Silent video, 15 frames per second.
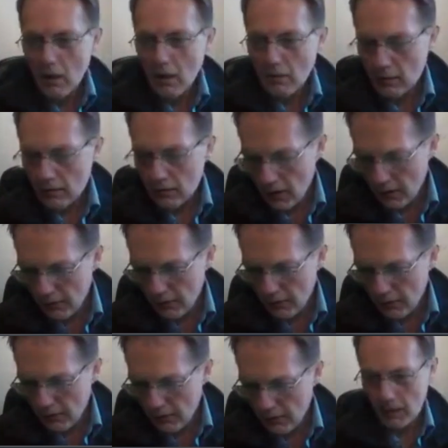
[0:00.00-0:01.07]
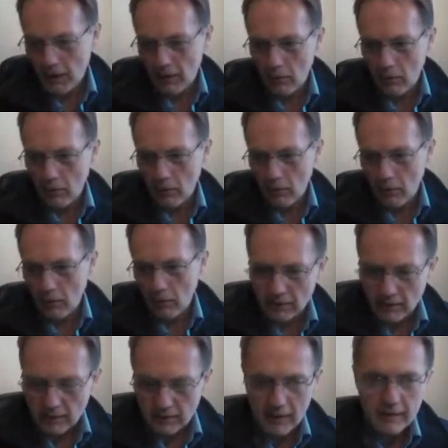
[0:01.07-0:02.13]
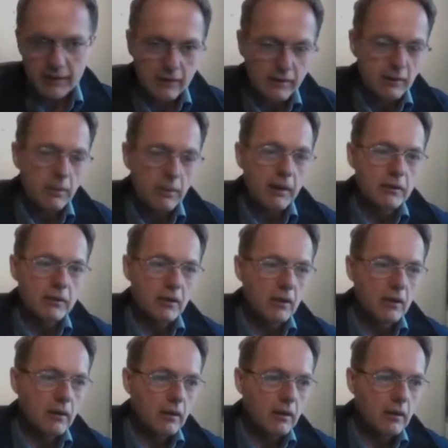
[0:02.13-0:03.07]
So the other thing about awareness is anticipation.